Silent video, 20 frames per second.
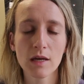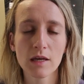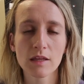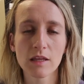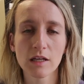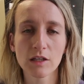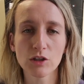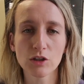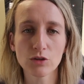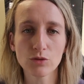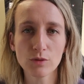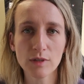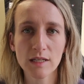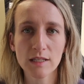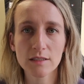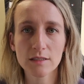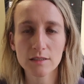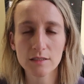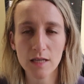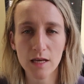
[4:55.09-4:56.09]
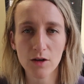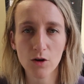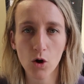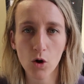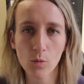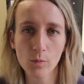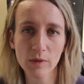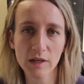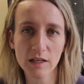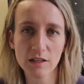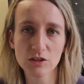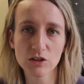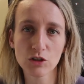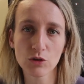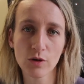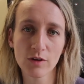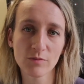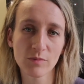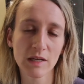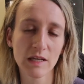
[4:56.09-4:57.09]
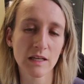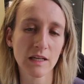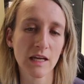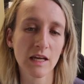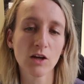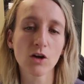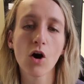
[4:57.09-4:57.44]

that you need to stay at home because you have been in